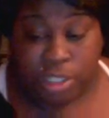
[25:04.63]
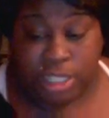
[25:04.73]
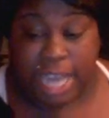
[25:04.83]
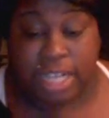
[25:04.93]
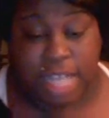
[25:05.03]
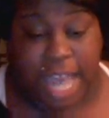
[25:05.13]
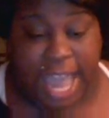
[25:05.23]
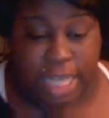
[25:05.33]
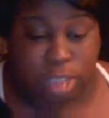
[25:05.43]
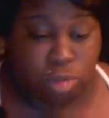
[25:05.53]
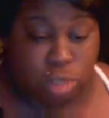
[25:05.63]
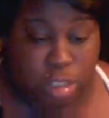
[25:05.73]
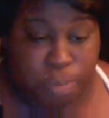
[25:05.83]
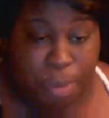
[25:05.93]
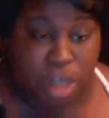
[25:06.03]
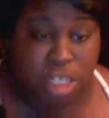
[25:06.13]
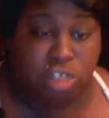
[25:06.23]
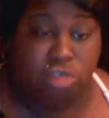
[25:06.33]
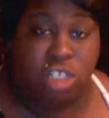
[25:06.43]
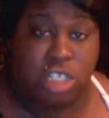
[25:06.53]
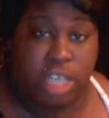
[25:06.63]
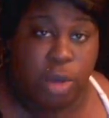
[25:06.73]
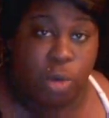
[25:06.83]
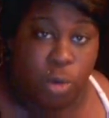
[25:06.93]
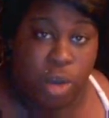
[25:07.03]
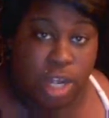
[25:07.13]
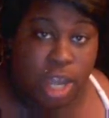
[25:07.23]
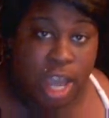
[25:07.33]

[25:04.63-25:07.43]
take the actual part that you sit on